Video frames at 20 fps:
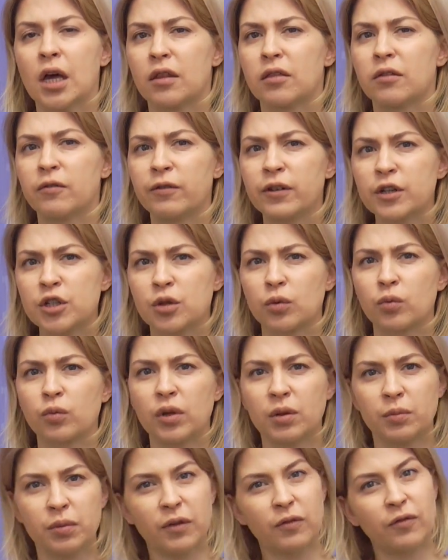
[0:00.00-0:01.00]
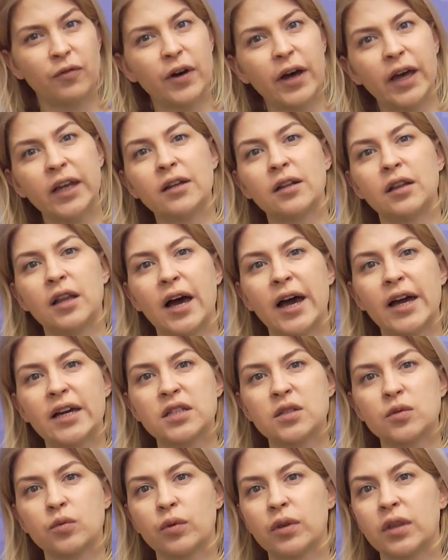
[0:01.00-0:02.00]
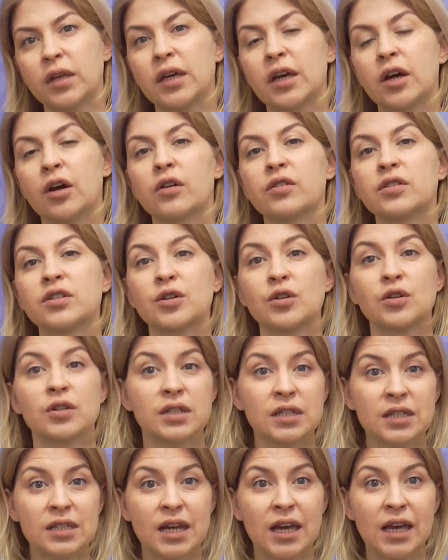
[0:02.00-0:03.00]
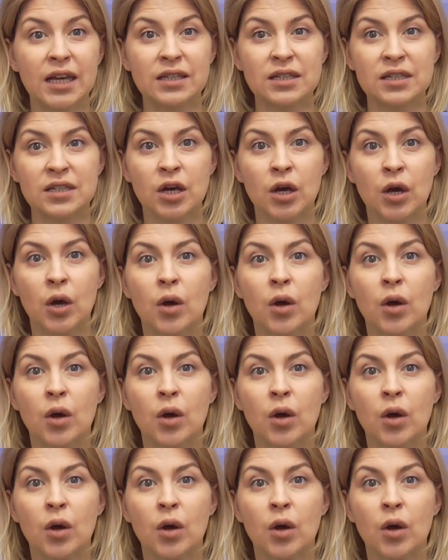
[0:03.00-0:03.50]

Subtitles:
The vision will be finalized with the guarantor states.